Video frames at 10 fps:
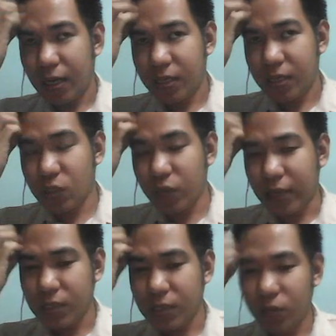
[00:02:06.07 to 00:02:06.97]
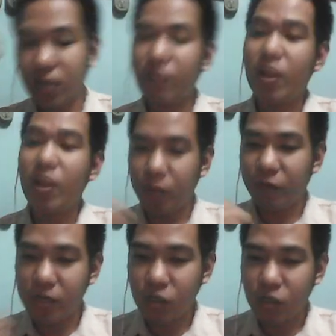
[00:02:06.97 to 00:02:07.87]
student. So they developed the
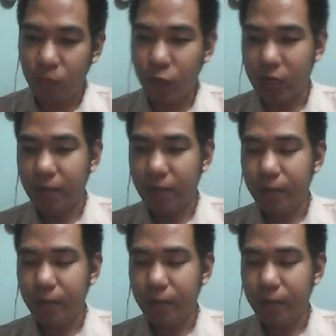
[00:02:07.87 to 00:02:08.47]
first computer.